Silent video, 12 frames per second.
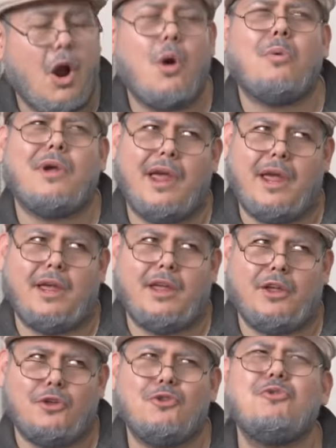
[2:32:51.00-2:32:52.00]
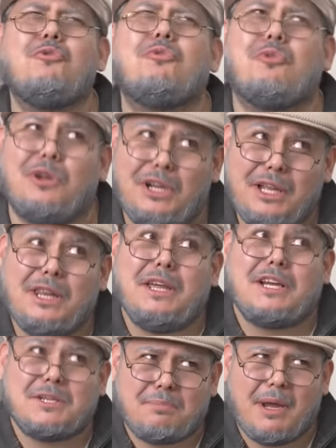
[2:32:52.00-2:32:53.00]
Okay, you really
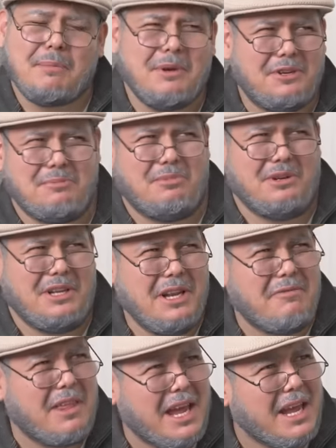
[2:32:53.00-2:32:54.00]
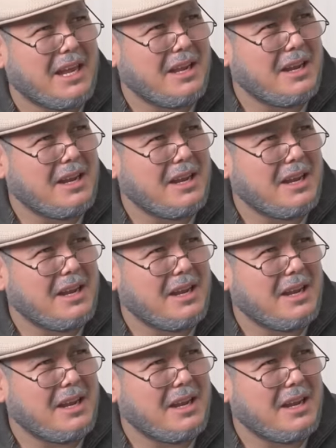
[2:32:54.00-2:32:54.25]
expect me to believe that?